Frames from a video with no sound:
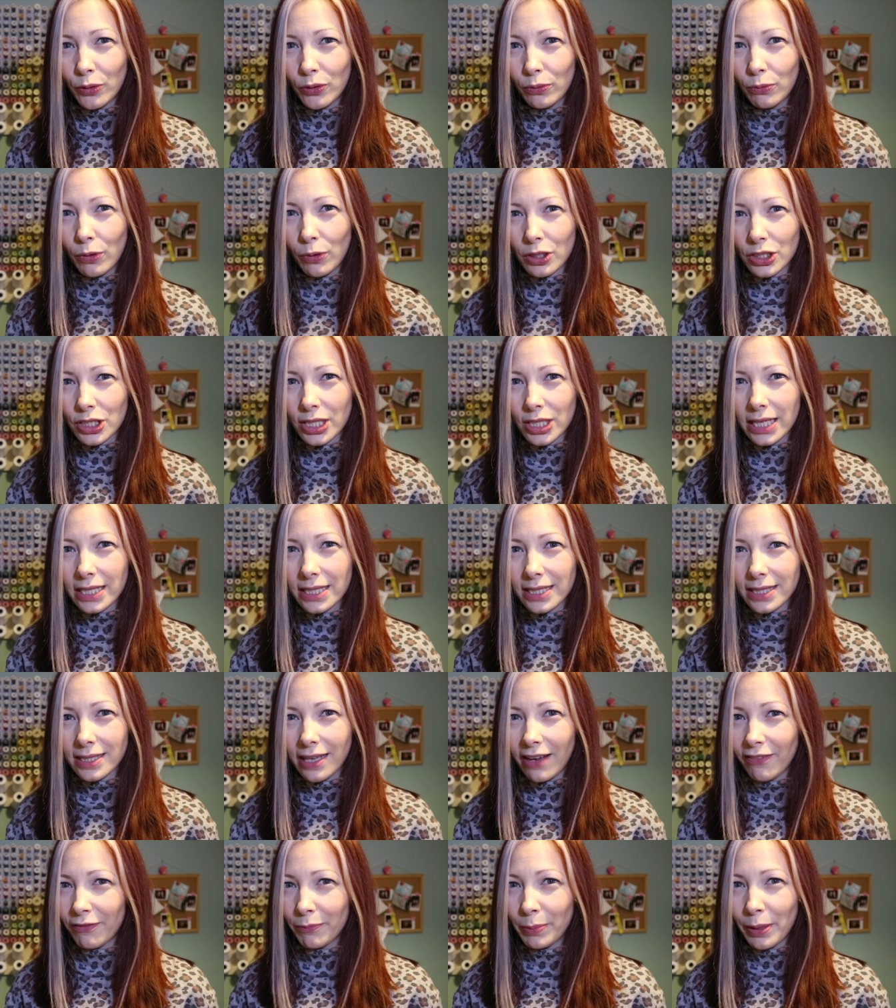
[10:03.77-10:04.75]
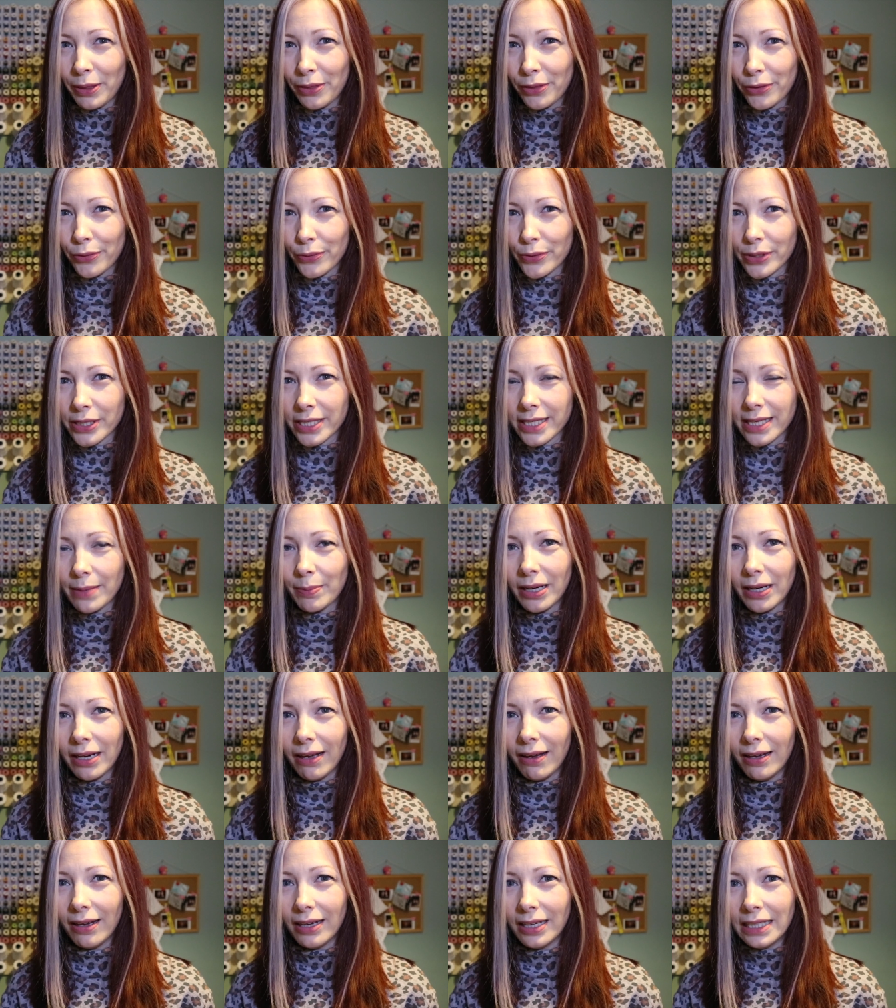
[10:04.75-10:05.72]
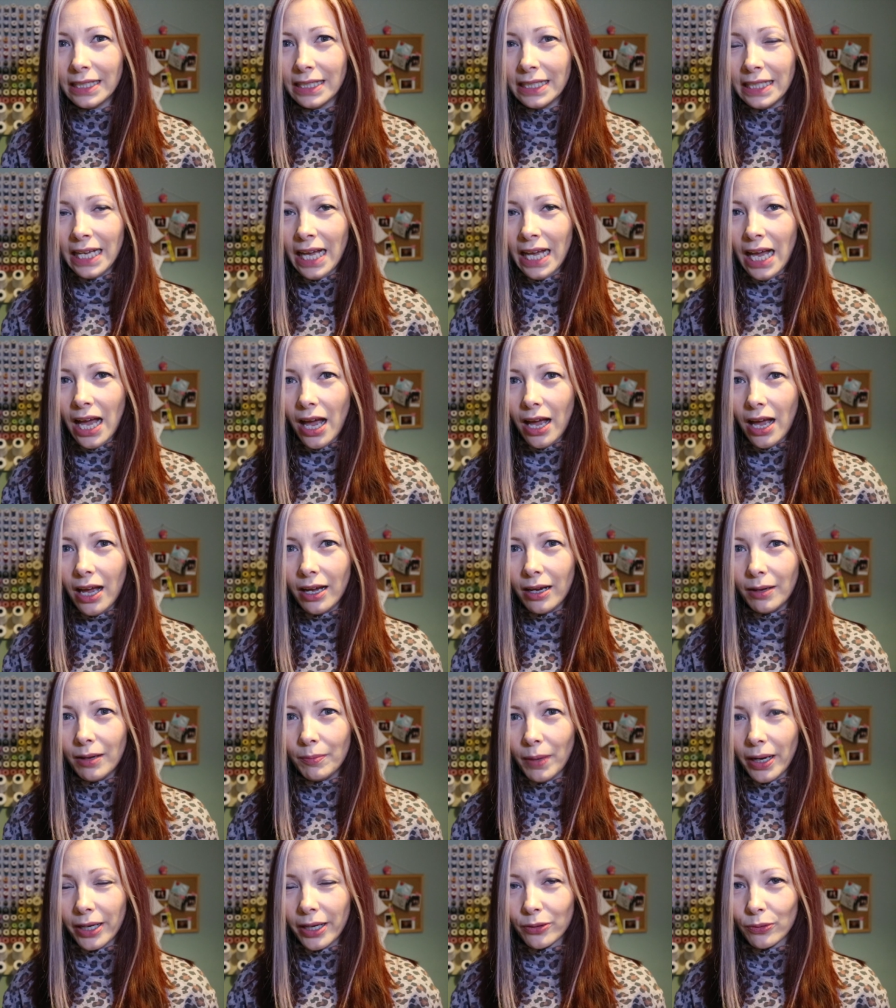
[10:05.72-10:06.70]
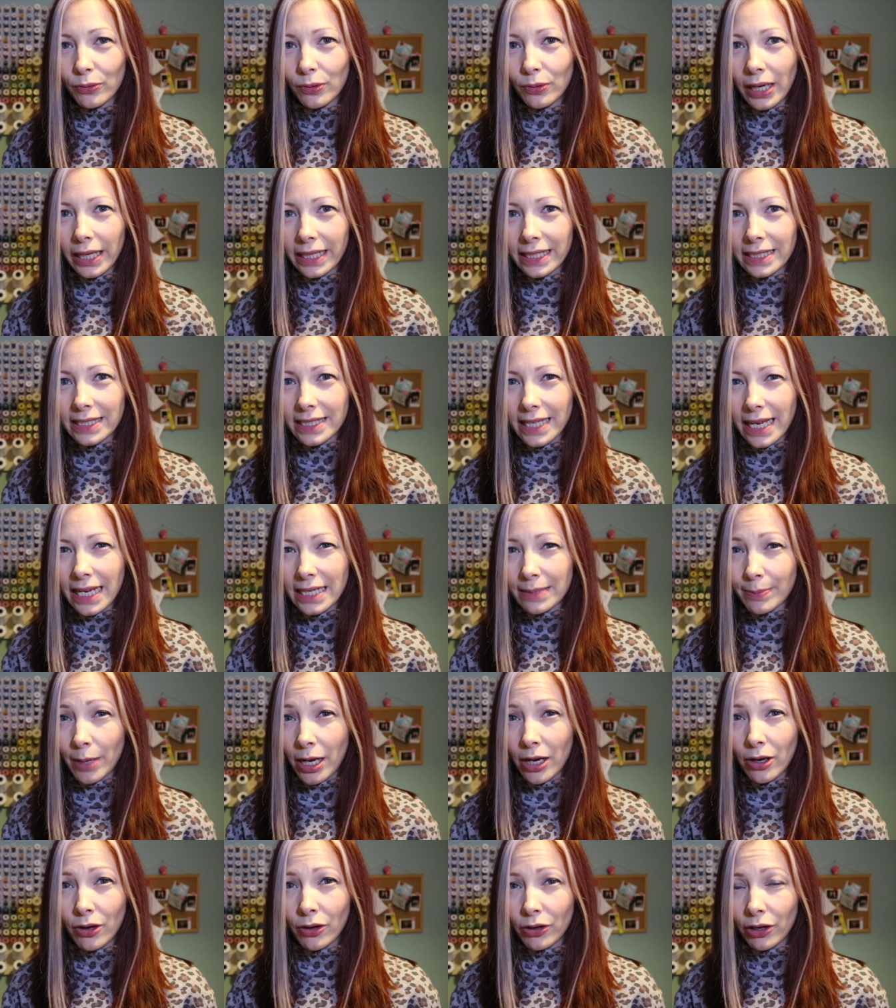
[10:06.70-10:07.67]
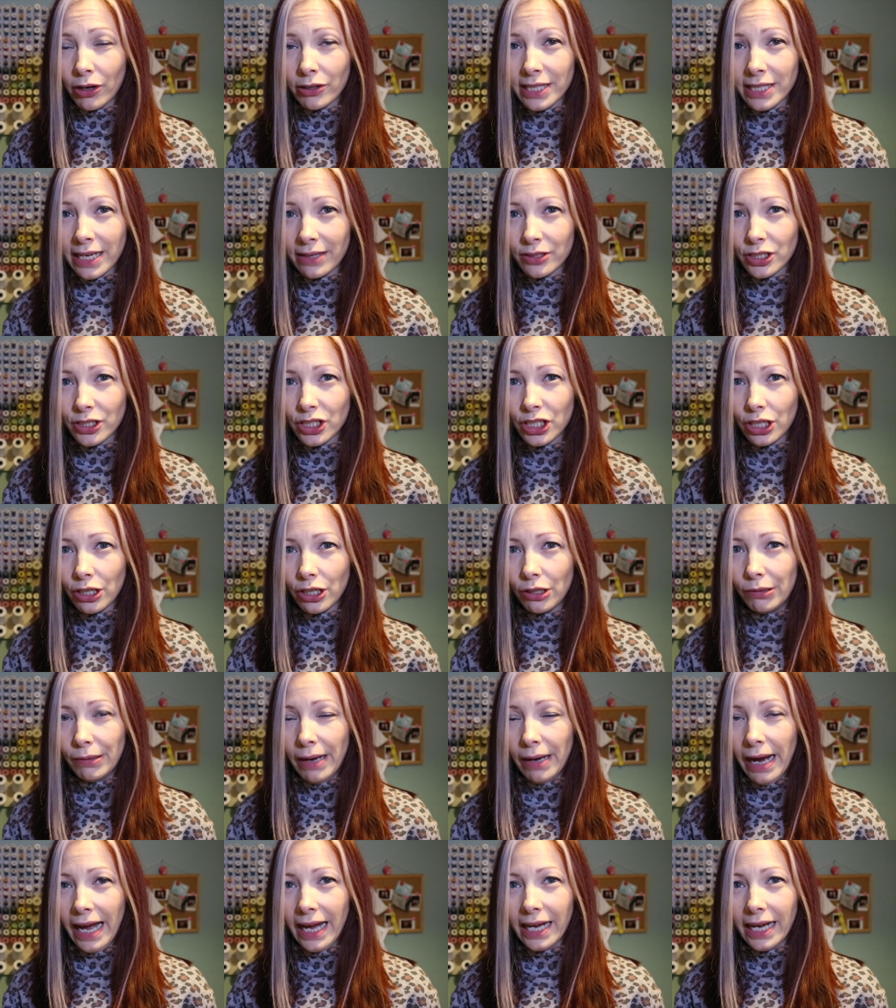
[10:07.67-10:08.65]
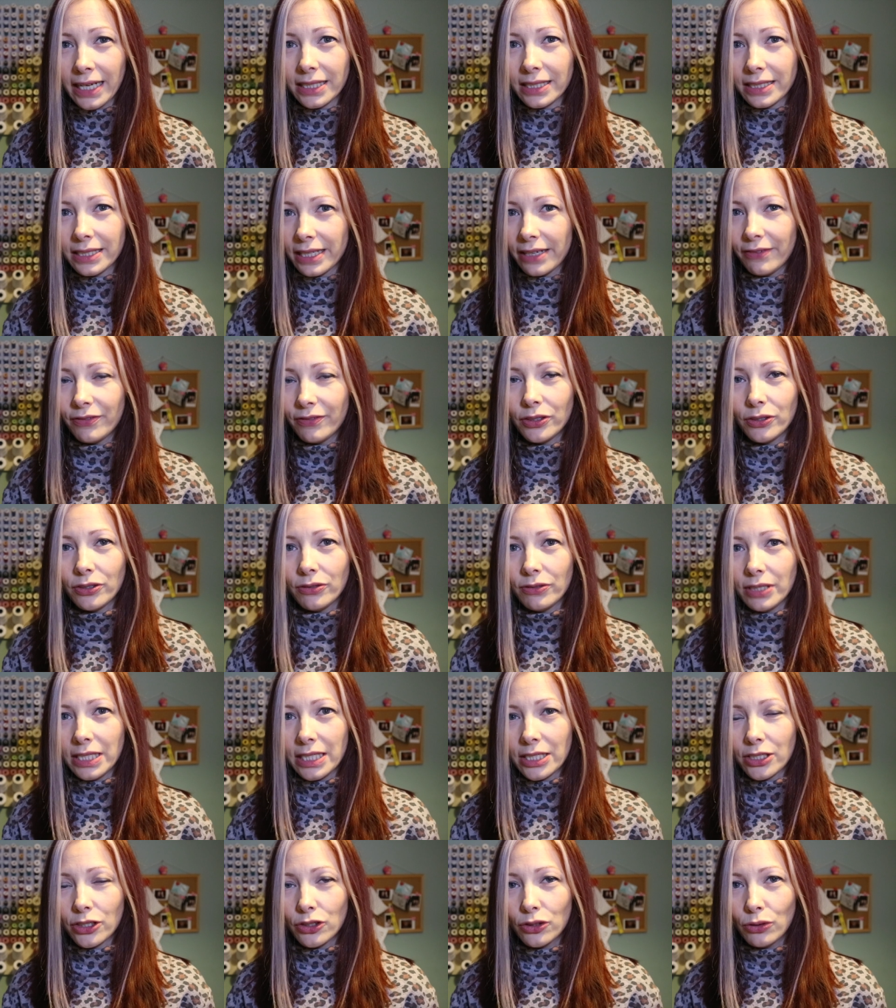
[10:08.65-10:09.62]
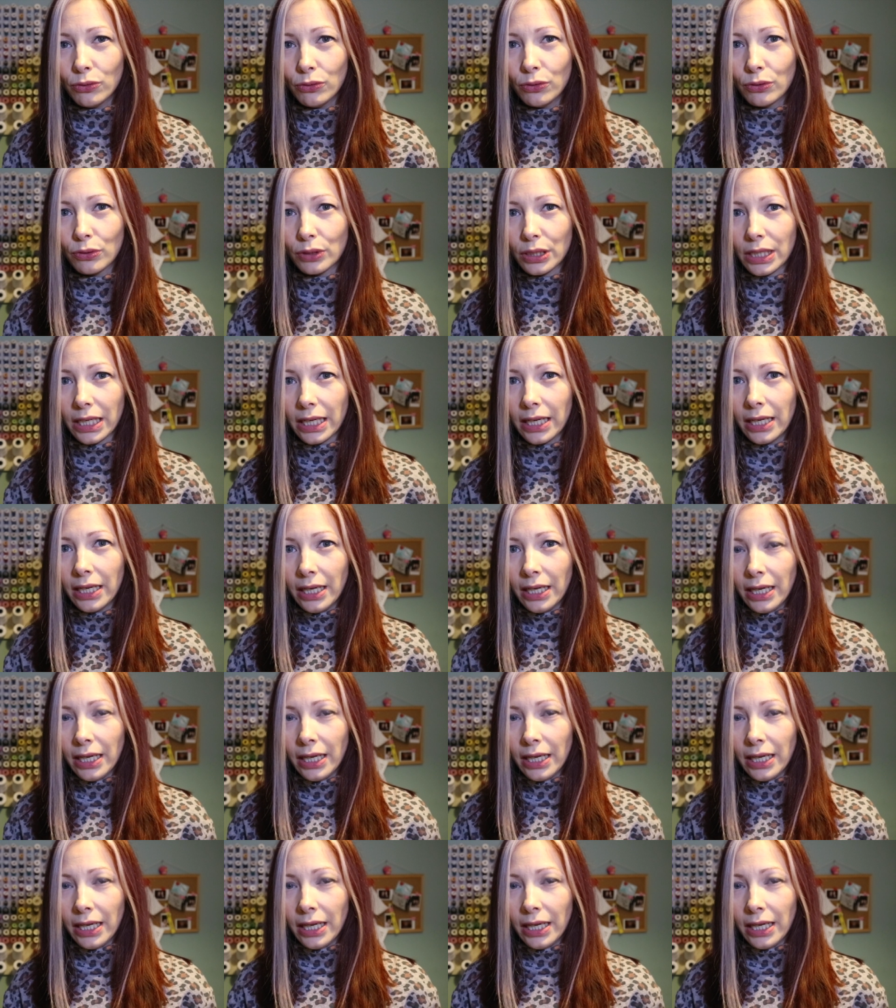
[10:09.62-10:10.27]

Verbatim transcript: who watch this have been through similar and all I can say is my heart goes out to you, and if you do need to talk,